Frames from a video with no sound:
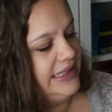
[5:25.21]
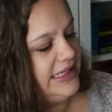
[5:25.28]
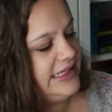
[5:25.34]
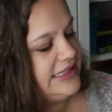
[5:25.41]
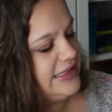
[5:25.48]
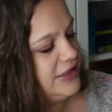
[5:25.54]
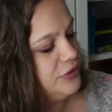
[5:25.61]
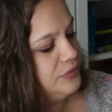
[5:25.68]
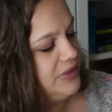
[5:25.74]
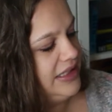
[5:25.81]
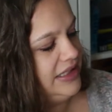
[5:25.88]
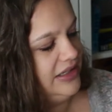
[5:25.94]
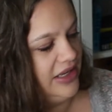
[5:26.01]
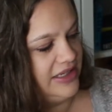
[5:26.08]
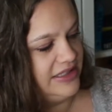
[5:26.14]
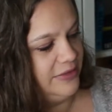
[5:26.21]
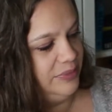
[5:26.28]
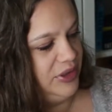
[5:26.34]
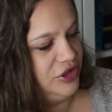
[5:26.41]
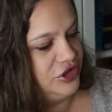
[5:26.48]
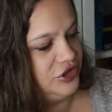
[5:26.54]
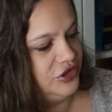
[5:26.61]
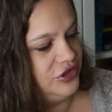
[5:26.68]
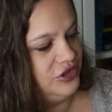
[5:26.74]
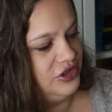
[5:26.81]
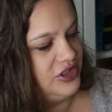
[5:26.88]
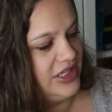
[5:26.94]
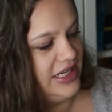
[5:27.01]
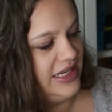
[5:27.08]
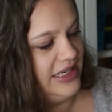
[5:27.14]
easy to read, lots of
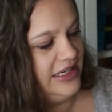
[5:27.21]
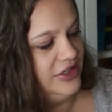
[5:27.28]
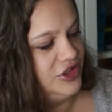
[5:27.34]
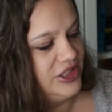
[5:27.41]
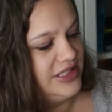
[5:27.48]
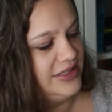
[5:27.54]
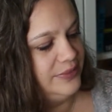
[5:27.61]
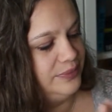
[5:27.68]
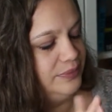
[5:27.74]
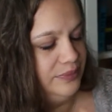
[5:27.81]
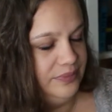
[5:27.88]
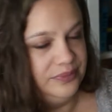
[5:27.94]
pictures, and just